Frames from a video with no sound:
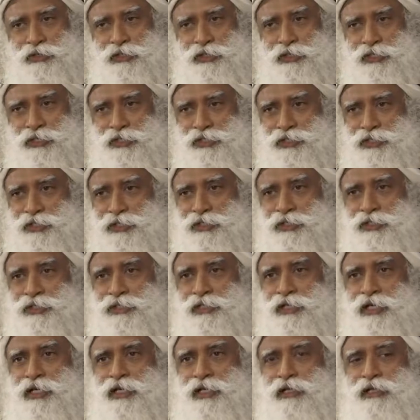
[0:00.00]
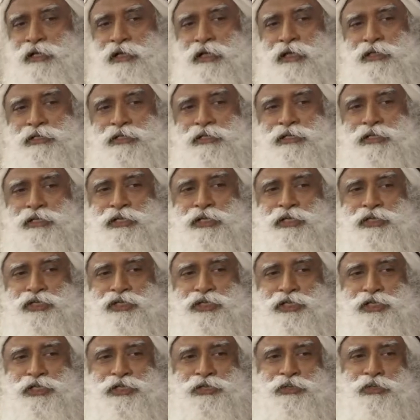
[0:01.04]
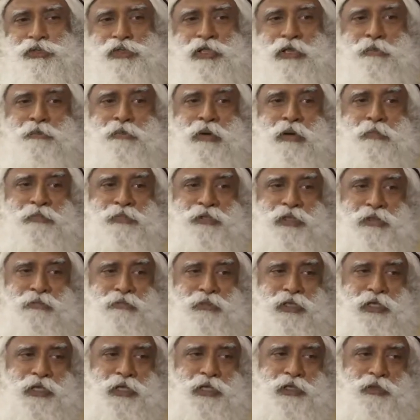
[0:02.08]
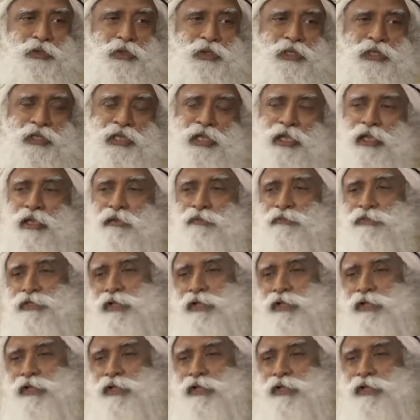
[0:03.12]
industry is the second largest industry, so they pump something into it, they give